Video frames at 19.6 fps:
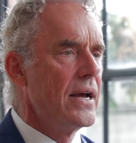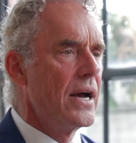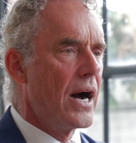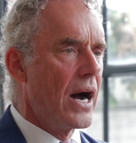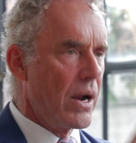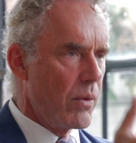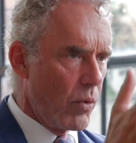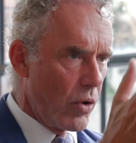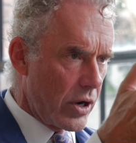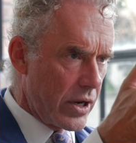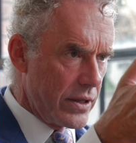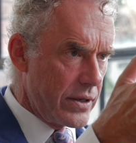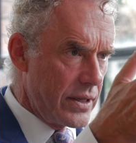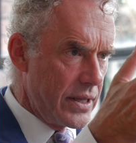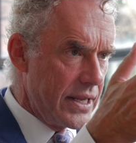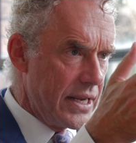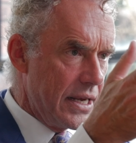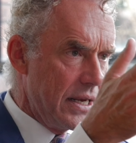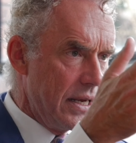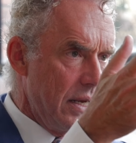I wanted
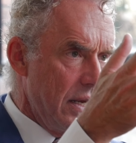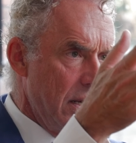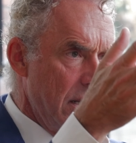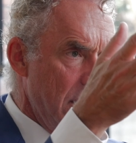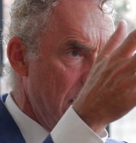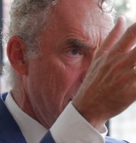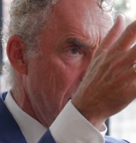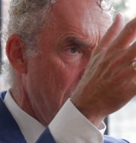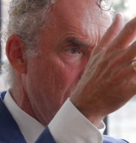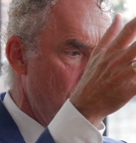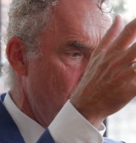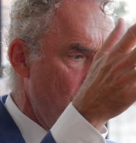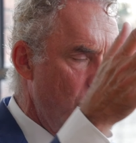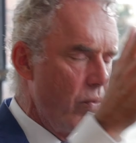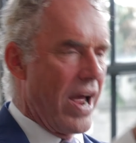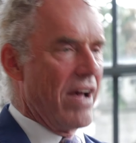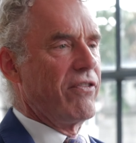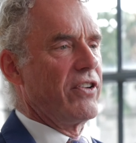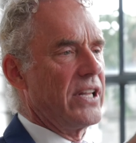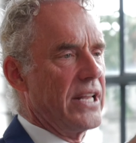the
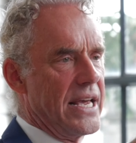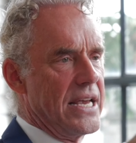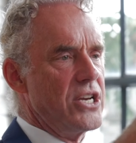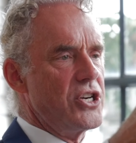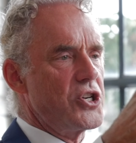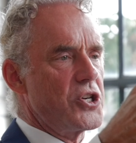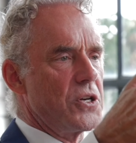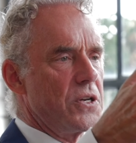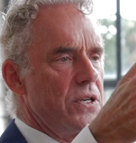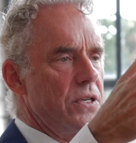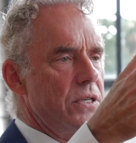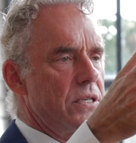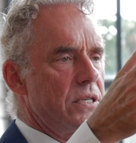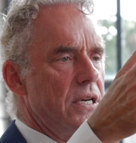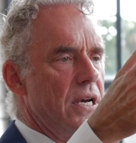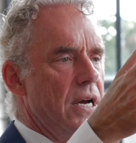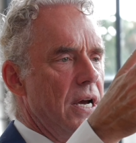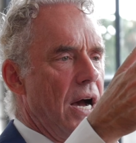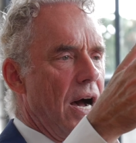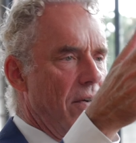revelations
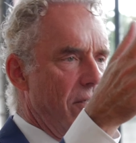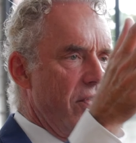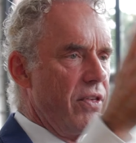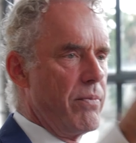of the